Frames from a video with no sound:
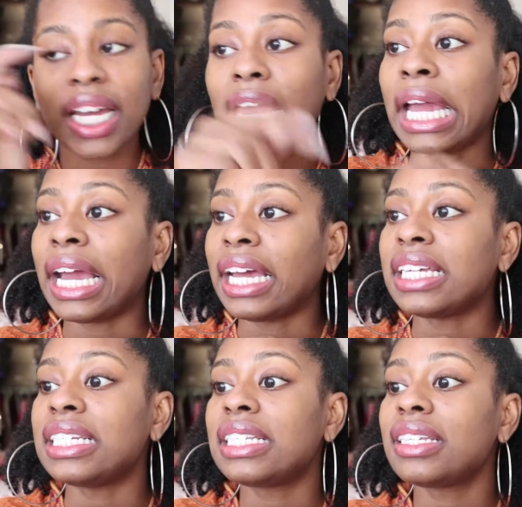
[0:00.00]

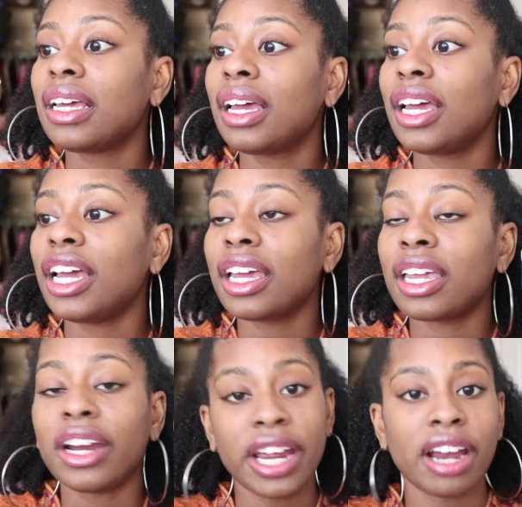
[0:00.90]
and
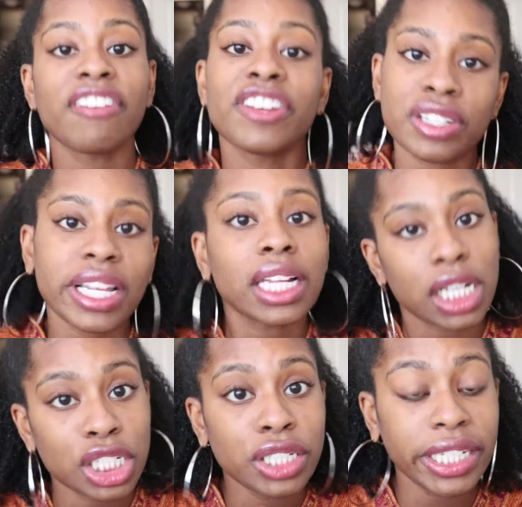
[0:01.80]
your hair feels like
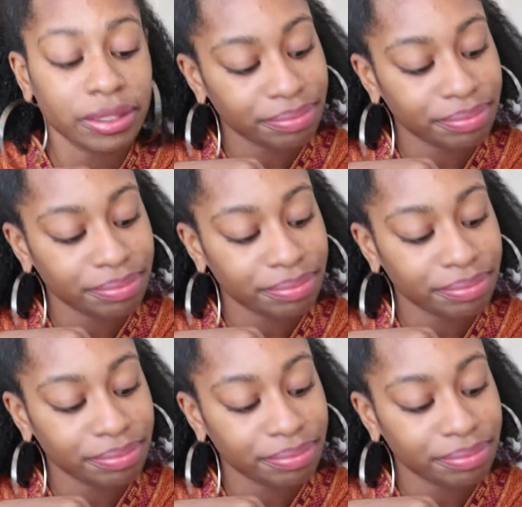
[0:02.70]
luxury.